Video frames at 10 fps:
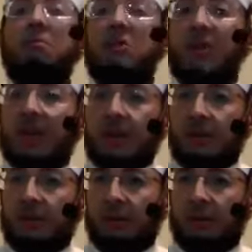just
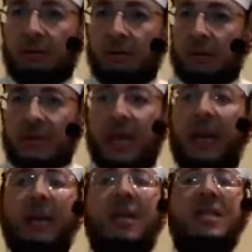
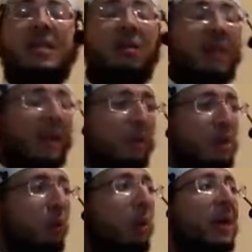saying this, that
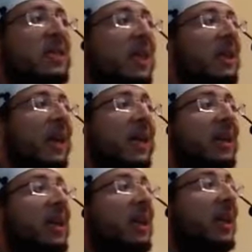Rasulullah said that
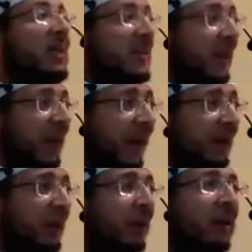and he didn't say that,